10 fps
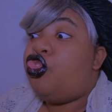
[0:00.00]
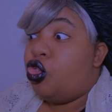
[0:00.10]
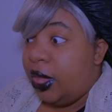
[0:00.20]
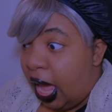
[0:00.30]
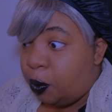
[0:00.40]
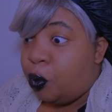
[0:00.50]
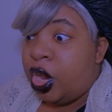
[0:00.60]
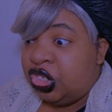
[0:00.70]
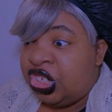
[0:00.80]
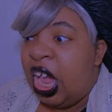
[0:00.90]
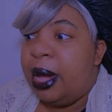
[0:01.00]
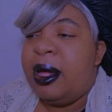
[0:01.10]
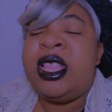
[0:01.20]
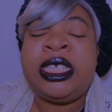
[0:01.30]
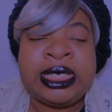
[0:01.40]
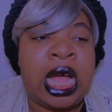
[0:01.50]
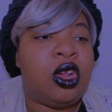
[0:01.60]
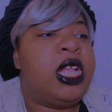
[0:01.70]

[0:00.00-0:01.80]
do not bring shame and dishonor